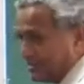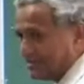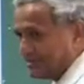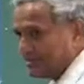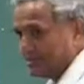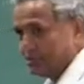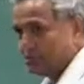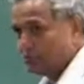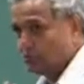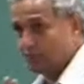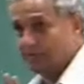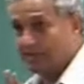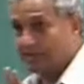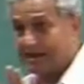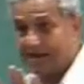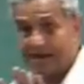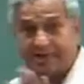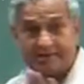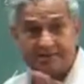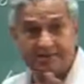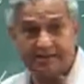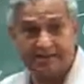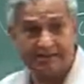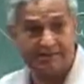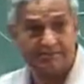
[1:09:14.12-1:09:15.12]
understand, you will
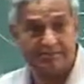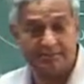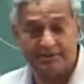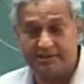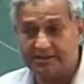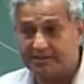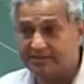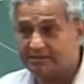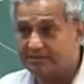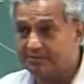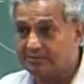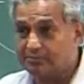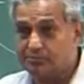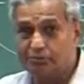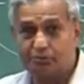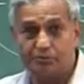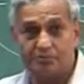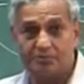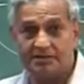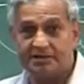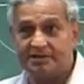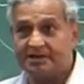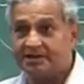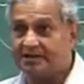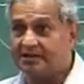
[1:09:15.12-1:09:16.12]
not eliminate the
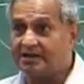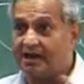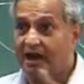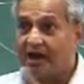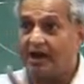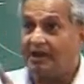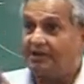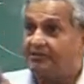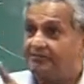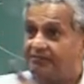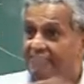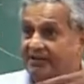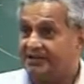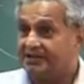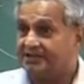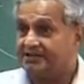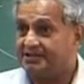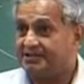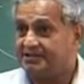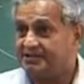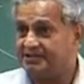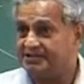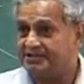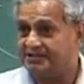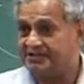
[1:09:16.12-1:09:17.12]
moment at all flight
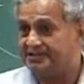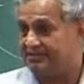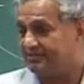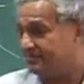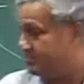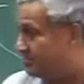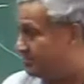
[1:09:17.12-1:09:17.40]
conditions,